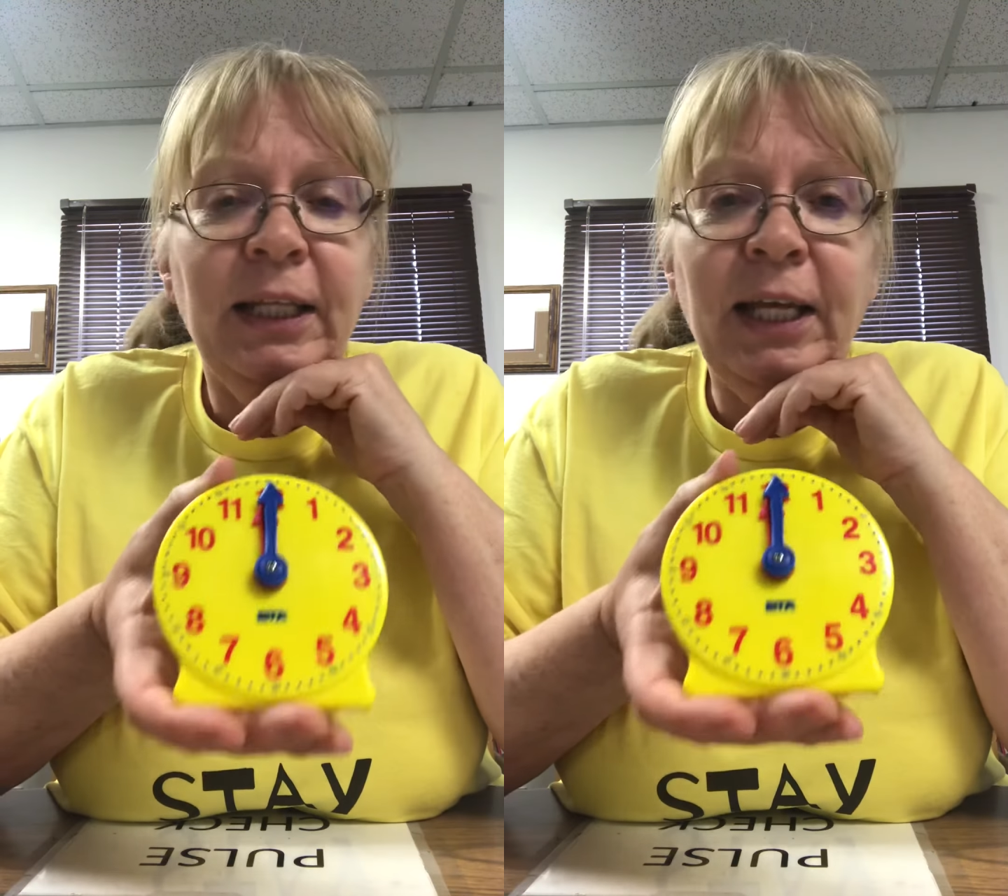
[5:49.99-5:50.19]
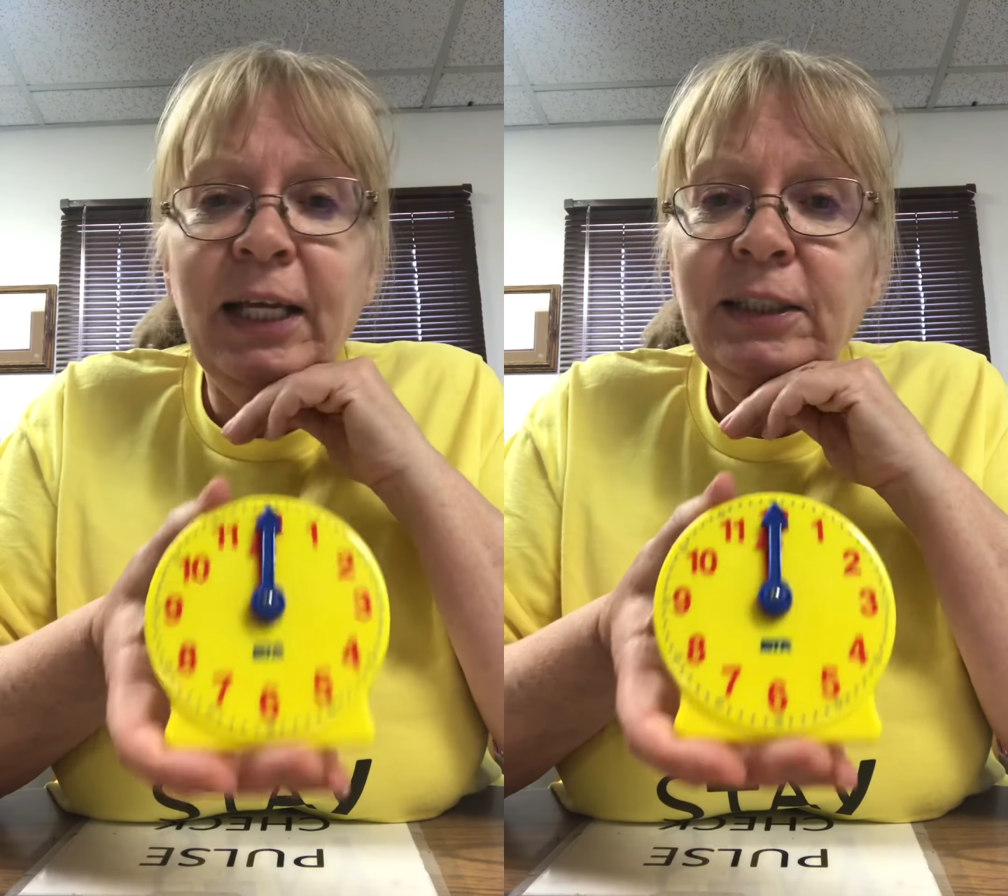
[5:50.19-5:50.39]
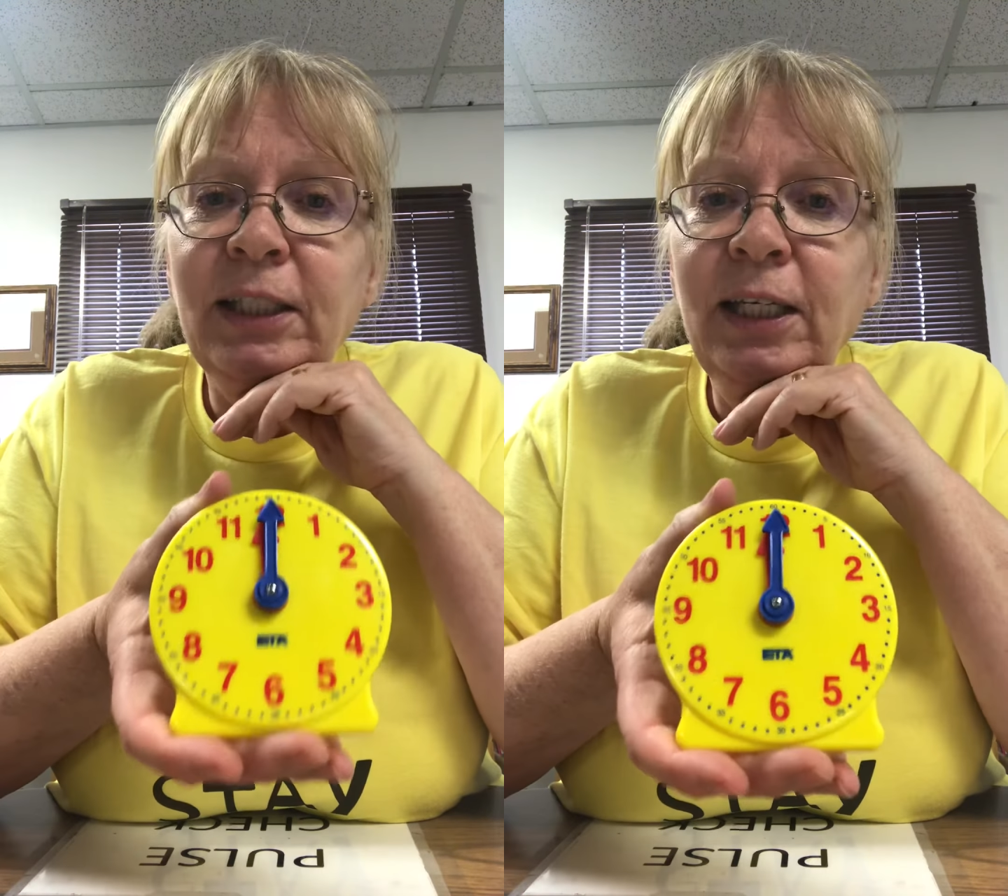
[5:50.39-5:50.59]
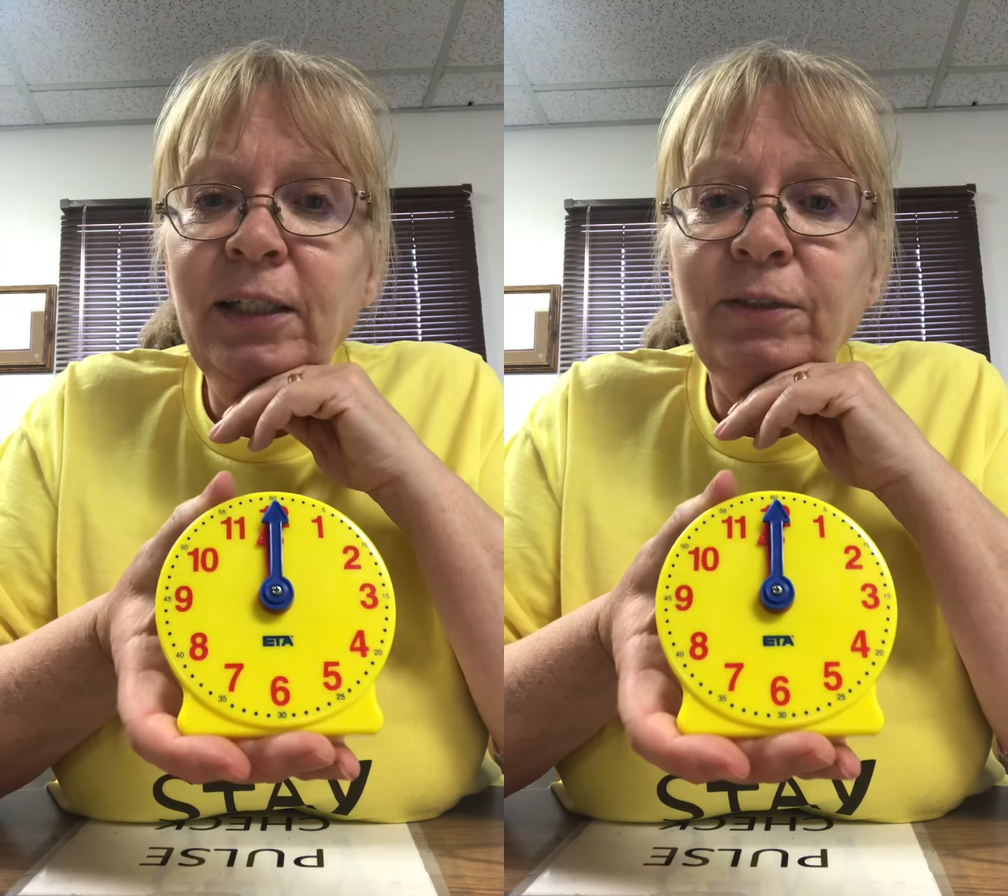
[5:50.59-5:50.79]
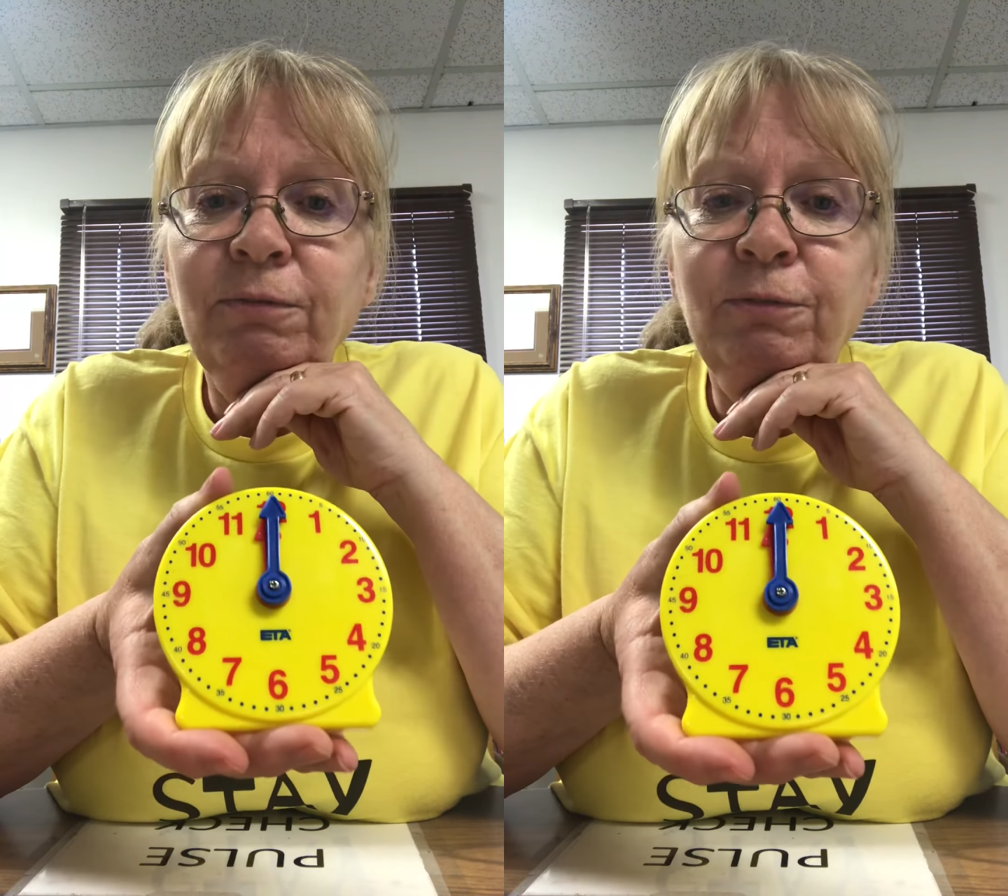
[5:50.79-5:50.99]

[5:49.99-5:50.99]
that's it